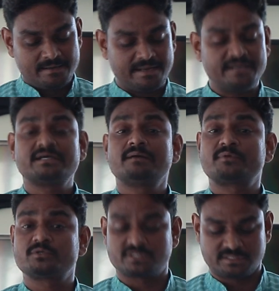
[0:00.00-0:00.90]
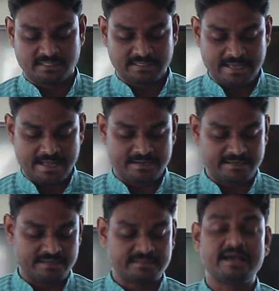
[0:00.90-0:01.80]
data processing and
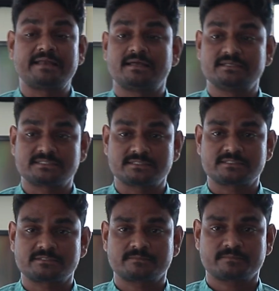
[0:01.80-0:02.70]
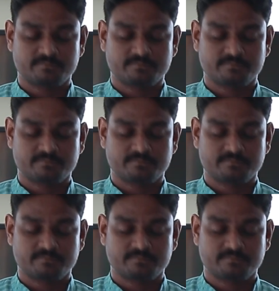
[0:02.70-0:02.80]
data analysis.